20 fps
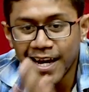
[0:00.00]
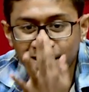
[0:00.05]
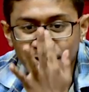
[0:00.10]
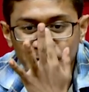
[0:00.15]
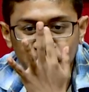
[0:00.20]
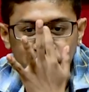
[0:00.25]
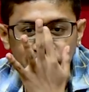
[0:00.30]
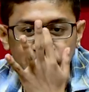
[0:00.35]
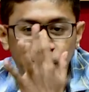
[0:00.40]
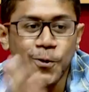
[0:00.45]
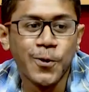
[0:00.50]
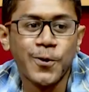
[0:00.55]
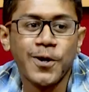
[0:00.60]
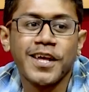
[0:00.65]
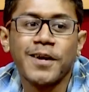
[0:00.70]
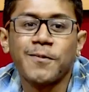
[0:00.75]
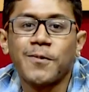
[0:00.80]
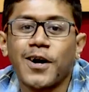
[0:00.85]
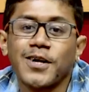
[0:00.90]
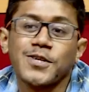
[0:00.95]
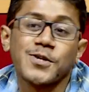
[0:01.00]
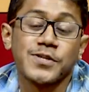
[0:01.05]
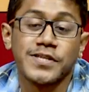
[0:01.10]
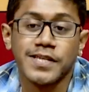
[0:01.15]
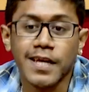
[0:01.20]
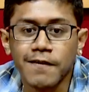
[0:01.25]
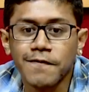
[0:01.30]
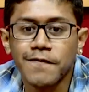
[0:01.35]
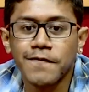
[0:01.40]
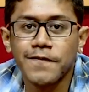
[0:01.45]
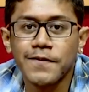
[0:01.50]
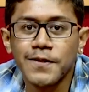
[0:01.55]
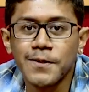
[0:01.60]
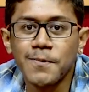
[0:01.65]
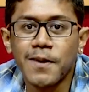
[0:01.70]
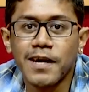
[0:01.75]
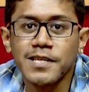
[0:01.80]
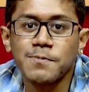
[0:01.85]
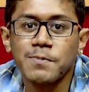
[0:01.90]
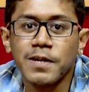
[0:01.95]
Don't be worried about yourself. You
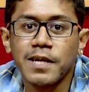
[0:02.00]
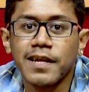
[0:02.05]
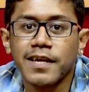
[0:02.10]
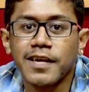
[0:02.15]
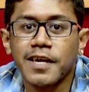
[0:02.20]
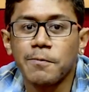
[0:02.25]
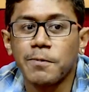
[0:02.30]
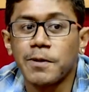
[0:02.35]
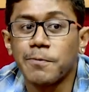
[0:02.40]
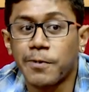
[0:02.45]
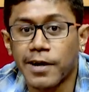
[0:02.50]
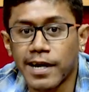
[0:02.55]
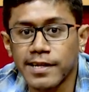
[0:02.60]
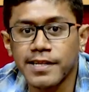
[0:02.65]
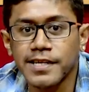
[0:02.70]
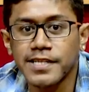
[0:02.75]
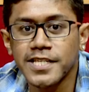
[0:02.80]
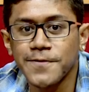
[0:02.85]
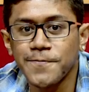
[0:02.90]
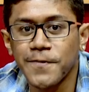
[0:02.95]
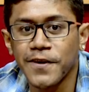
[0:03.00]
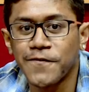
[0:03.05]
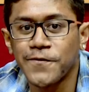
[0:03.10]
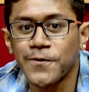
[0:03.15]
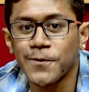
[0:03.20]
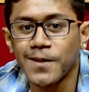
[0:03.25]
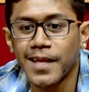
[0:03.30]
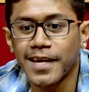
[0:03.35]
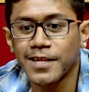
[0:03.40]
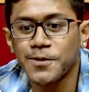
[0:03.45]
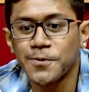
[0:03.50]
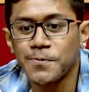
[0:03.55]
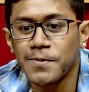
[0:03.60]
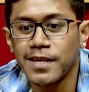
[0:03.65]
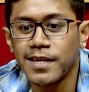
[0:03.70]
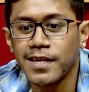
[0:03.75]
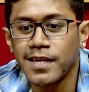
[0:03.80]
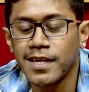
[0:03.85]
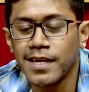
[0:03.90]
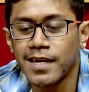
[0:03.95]
must be and keep practicing. If you like to
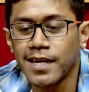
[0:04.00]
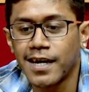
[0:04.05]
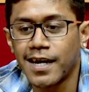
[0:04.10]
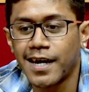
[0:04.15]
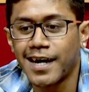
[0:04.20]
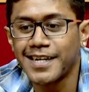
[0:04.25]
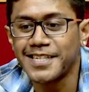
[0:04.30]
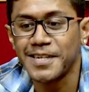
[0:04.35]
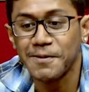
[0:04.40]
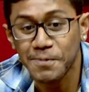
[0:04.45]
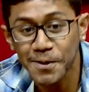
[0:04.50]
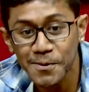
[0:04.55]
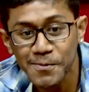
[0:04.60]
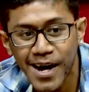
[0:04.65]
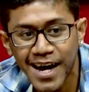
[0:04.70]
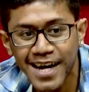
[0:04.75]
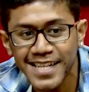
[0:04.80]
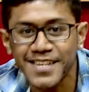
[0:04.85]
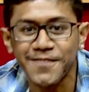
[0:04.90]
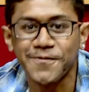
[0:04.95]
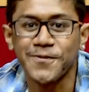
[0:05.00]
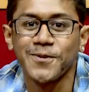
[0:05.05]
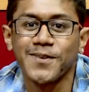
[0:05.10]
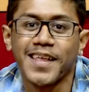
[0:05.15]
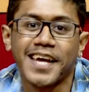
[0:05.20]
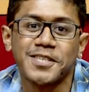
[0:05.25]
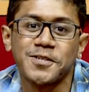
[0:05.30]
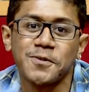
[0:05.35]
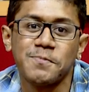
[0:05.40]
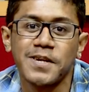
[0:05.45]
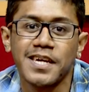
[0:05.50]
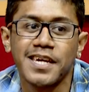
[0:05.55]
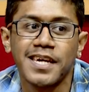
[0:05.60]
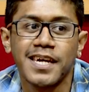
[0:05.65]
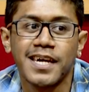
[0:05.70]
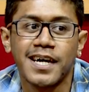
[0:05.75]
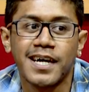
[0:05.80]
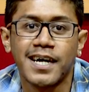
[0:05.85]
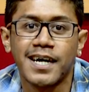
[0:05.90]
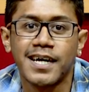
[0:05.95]
be a diplomat, if you like to
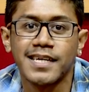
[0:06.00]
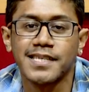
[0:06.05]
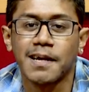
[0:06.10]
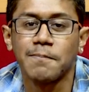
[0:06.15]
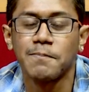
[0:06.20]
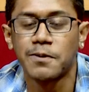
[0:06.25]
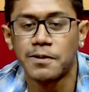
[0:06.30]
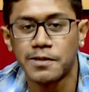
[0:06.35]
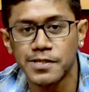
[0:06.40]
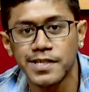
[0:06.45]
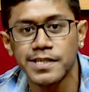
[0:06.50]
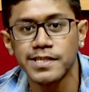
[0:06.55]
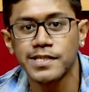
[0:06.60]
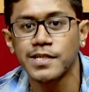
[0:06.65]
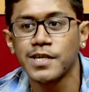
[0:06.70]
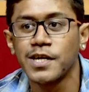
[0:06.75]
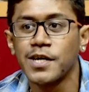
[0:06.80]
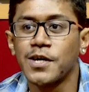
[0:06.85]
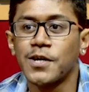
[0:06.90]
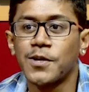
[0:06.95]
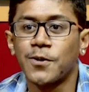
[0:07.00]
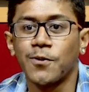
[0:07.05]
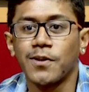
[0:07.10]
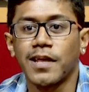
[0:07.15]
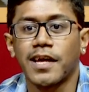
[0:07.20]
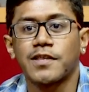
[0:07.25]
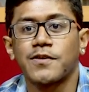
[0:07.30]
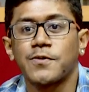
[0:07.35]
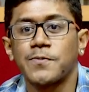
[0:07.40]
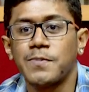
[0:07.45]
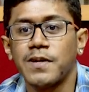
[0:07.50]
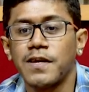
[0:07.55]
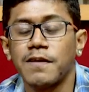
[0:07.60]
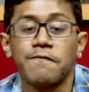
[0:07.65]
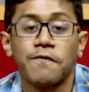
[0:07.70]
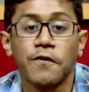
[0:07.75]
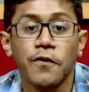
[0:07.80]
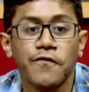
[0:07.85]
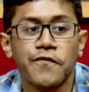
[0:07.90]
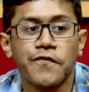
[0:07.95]
be some persons who like to be
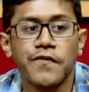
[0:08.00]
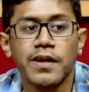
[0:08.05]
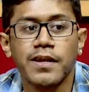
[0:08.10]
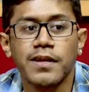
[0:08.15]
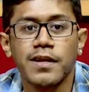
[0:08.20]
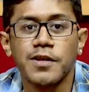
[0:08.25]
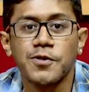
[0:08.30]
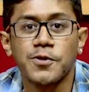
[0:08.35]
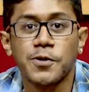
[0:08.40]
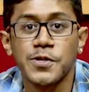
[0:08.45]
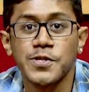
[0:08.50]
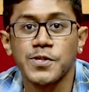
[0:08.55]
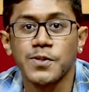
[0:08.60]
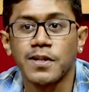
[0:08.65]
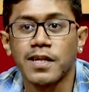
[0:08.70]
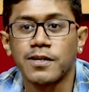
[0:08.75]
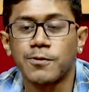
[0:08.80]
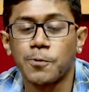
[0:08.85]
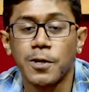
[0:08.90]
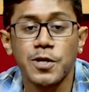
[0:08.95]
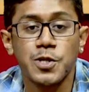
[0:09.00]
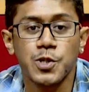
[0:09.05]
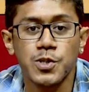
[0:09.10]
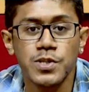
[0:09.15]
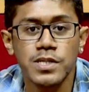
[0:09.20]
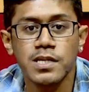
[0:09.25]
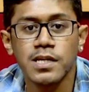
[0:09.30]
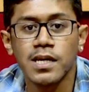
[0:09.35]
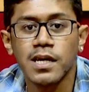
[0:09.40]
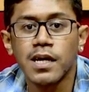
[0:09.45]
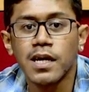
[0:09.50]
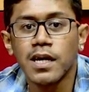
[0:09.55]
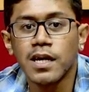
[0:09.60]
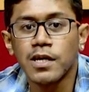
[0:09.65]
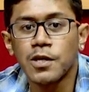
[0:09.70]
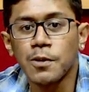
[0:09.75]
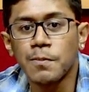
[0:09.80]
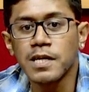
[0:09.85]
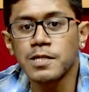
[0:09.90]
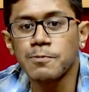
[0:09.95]
involved in the international regions,
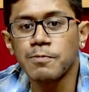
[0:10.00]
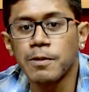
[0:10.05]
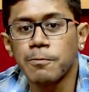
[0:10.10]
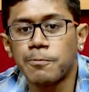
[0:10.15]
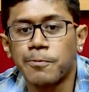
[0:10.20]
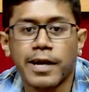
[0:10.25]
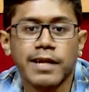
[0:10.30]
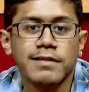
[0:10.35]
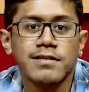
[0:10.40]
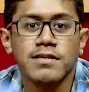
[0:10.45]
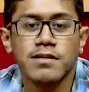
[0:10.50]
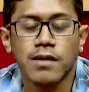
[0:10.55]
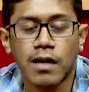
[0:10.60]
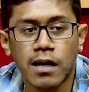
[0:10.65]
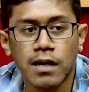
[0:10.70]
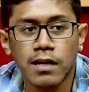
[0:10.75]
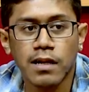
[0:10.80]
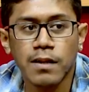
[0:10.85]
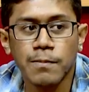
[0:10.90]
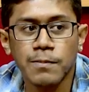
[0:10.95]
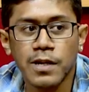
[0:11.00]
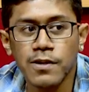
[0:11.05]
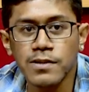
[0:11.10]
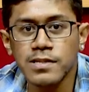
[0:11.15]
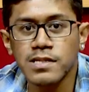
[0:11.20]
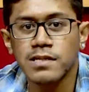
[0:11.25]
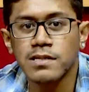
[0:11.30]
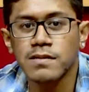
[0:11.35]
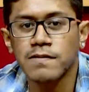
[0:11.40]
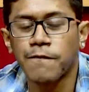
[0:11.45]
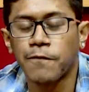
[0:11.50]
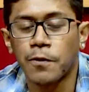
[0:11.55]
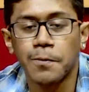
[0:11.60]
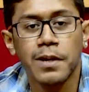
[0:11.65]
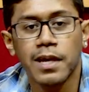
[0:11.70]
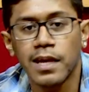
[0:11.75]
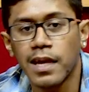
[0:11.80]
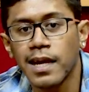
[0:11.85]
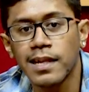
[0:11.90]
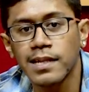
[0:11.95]
you must be in practice hard. Because for
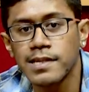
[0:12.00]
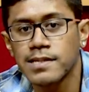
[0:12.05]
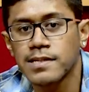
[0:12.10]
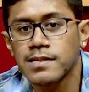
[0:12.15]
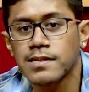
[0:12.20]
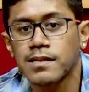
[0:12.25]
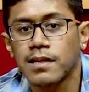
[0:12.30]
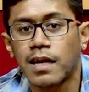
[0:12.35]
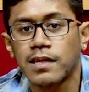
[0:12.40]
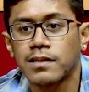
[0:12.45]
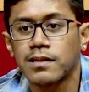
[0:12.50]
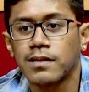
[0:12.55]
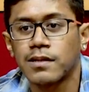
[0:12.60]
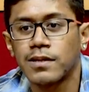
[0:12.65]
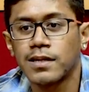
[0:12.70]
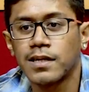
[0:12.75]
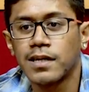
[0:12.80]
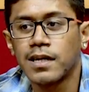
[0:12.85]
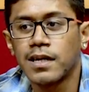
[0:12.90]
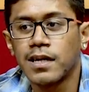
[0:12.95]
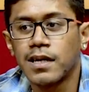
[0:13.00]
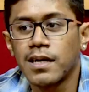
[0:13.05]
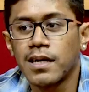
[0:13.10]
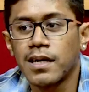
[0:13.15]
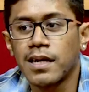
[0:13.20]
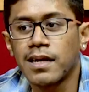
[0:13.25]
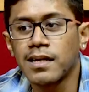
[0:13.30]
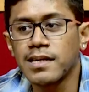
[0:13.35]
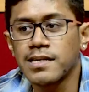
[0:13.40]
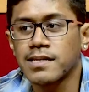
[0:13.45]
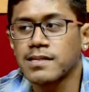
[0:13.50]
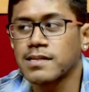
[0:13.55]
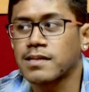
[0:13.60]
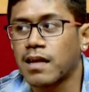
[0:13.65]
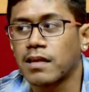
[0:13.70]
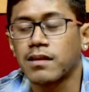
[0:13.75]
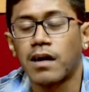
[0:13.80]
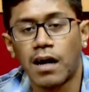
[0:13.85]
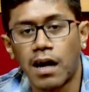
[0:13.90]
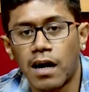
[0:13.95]
me, English is not
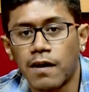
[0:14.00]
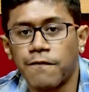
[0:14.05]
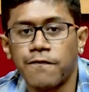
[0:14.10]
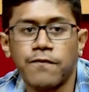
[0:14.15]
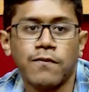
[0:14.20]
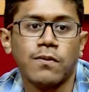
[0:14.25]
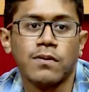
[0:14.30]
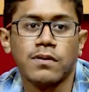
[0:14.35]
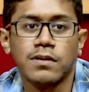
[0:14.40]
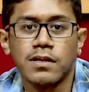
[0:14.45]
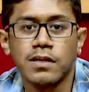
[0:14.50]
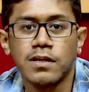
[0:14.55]
hardful.